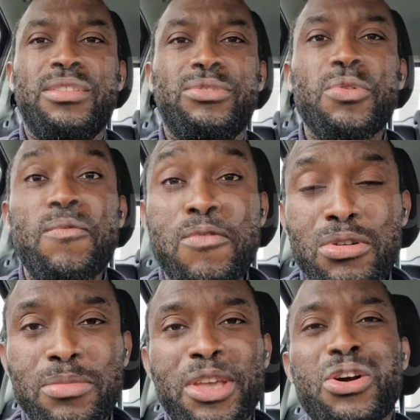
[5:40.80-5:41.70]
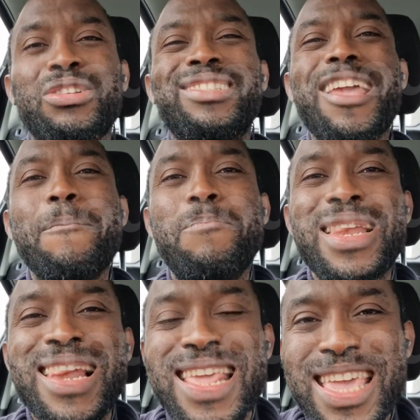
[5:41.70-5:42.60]
to vote because they
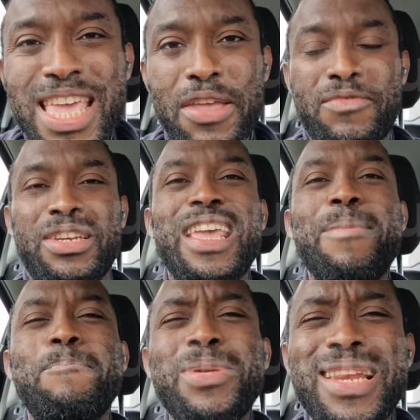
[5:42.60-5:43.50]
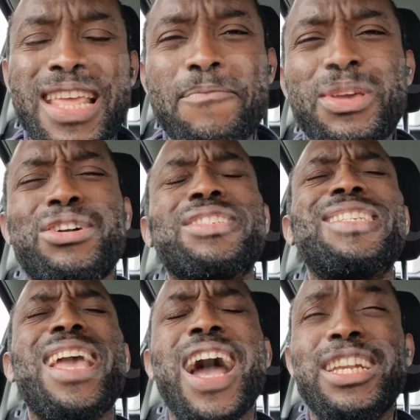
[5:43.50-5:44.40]
believed, because
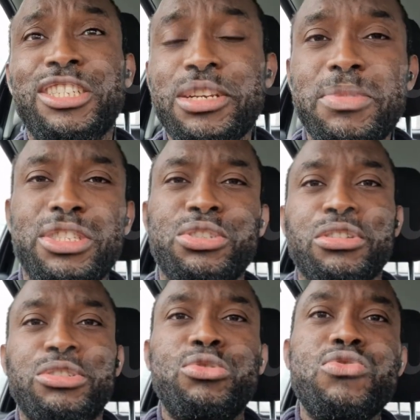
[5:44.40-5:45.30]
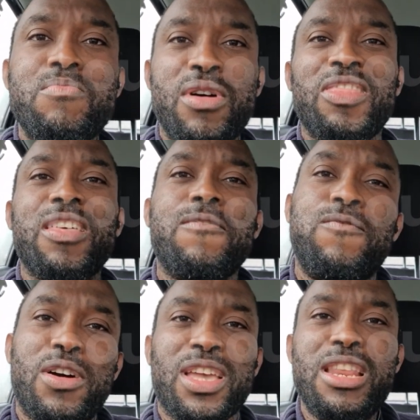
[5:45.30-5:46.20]
the hardship is just too
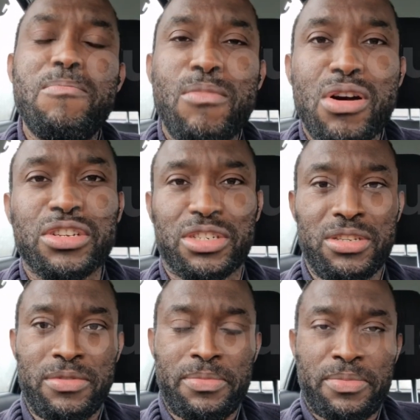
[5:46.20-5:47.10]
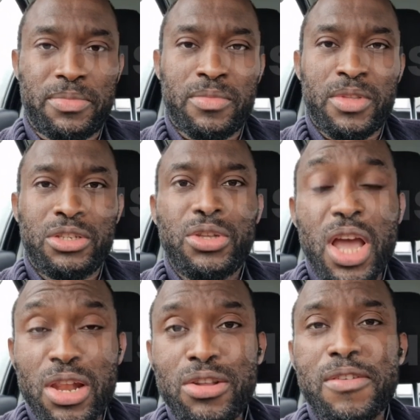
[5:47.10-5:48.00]
motherfucking much. So
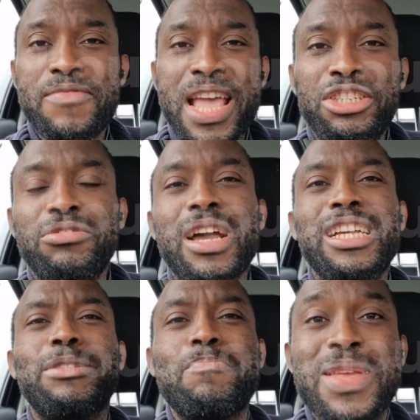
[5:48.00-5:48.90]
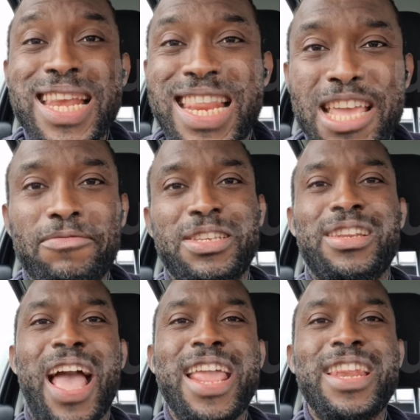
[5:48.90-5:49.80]
a lot of Nigerians believed in
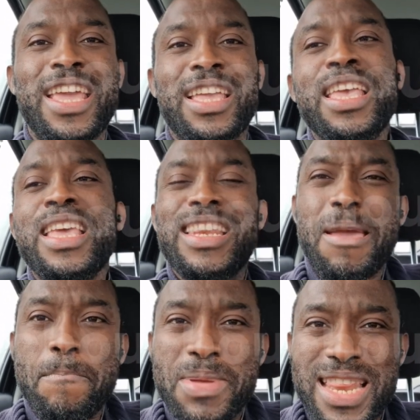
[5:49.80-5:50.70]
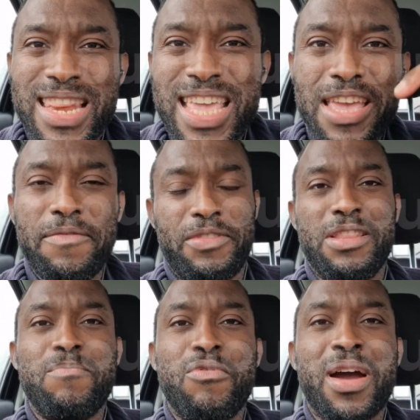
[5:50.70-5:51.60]
INEC. They believed
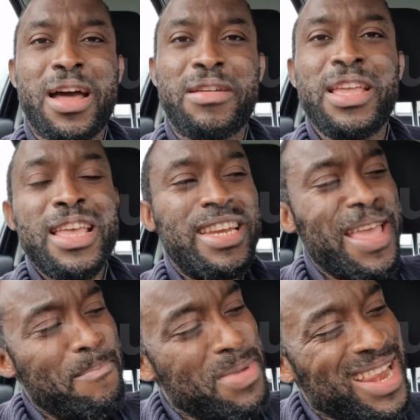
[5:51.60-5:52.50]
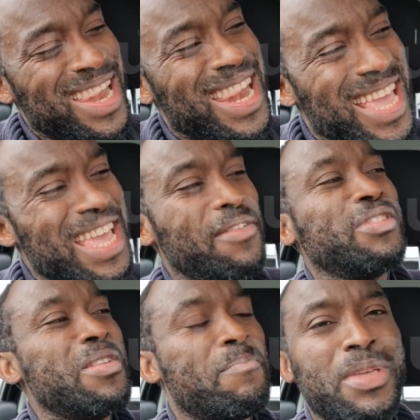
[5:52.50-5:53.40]
in Buhari. They believed
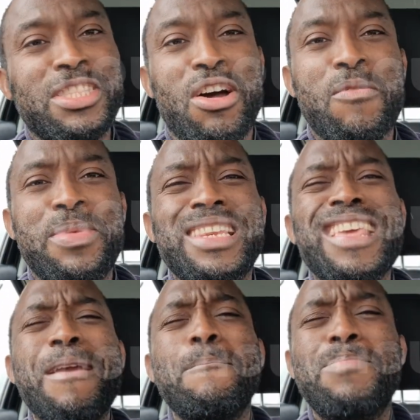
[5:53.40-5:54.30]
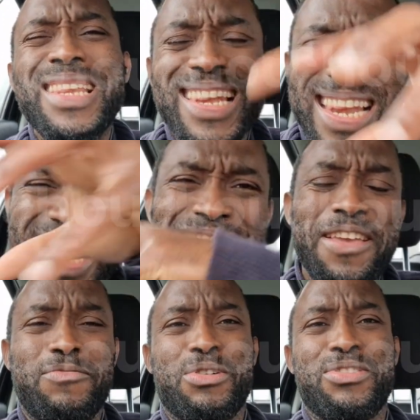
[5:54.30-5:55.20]
in Peter Obi. They
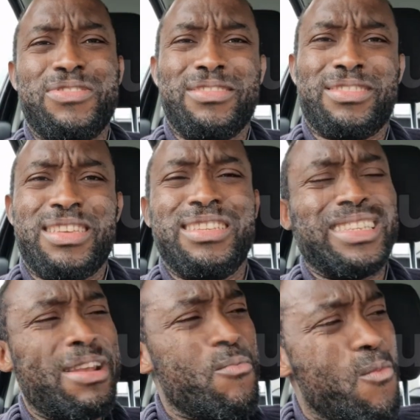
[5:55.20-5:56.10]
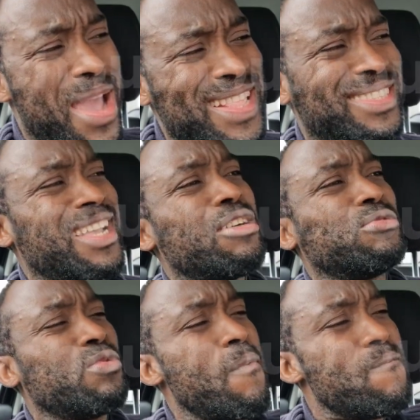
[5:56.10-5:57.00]
believed all these things and went
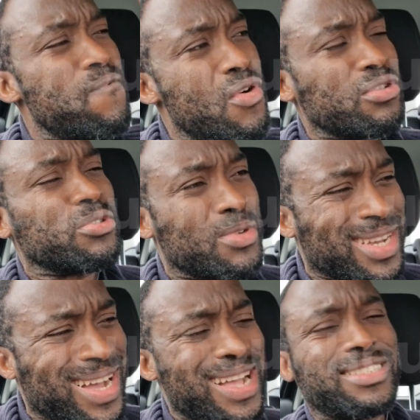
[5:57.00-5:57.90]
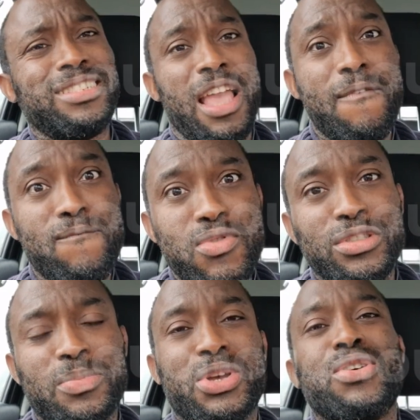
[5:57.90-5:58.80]
out to vote, to cast their
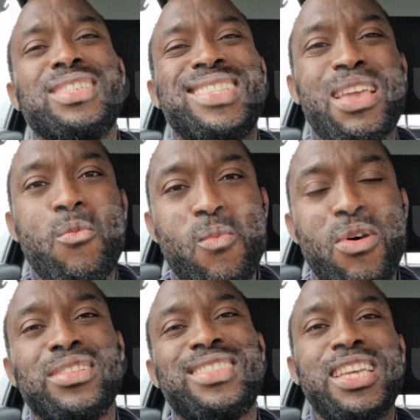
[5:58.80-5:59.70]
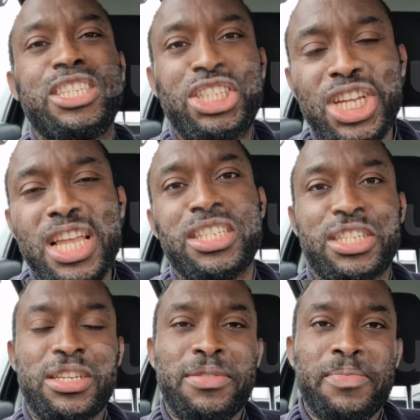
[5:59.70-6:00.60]
vote because they wanted
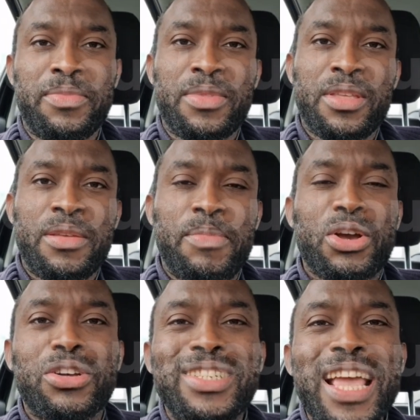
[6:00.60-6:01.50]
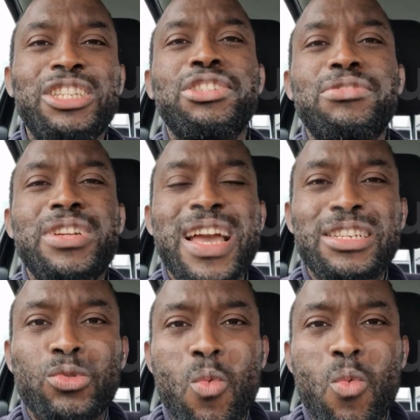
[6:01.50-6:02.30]
change. Because Nigerians